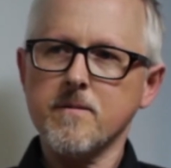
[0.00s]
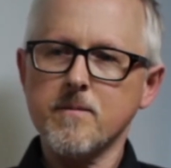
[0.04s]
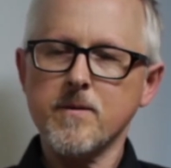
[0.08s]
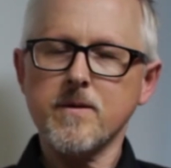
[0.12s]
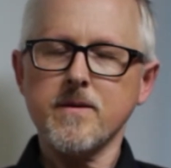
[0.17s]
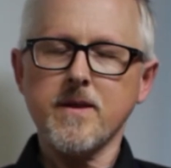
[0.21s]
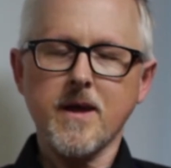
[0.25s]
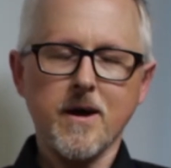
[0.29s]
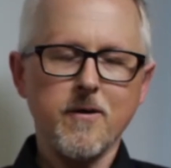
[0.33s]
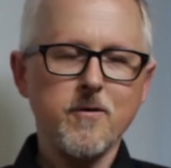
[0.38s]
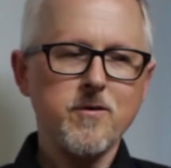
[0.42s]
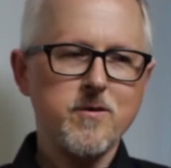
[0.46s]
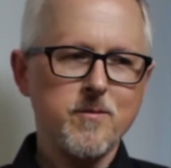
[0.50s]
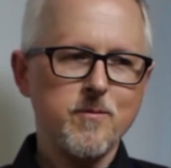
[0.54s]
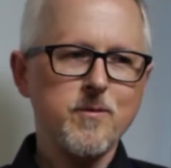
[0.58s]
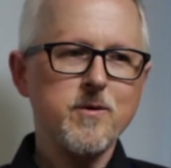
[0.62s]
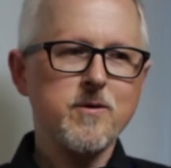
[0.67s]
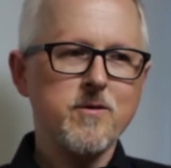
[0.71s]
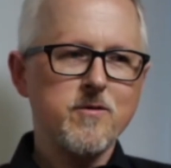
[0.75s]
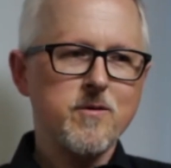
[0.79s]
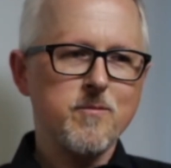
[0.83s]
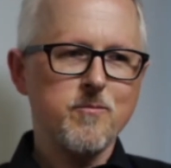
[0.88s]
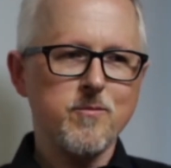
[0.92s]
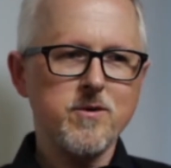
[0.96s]
But no, it
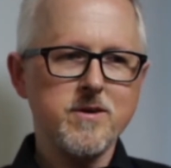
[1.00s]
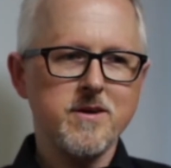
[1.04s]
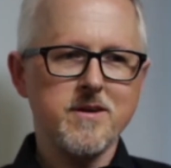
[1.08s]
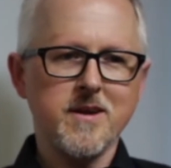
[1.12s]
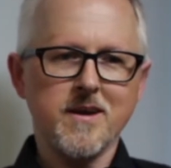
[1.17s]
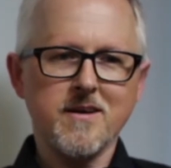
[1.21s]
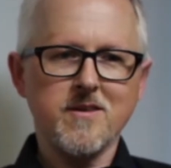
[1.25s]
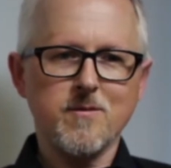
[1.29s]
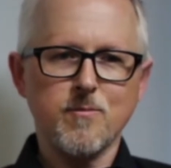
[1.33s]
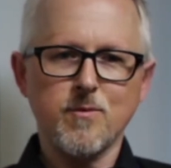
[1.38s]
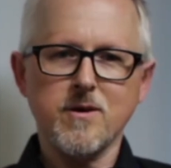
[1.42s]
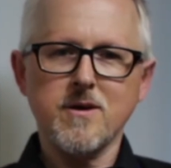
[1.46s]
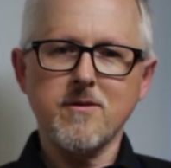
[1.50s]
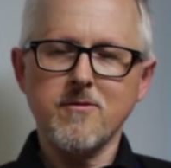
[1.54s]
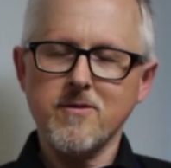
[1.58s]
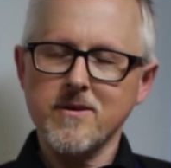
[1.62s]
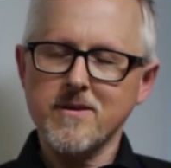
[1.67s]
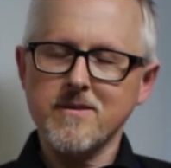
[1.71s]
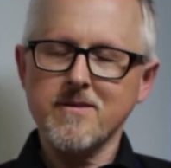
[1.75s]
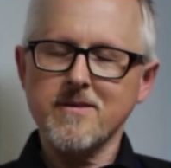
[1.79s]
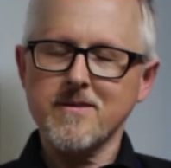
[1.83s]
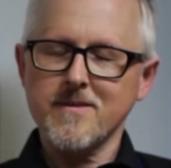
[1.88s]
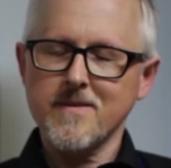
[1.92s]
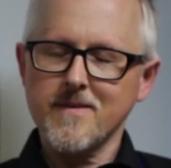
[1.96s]
was a brilliant
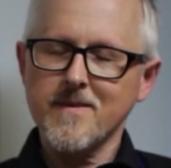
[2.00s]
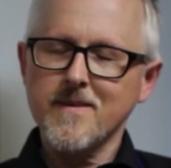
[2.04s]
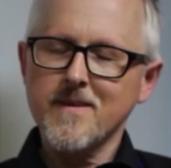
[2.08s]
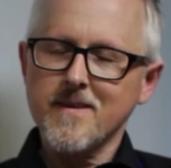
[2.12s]
experience.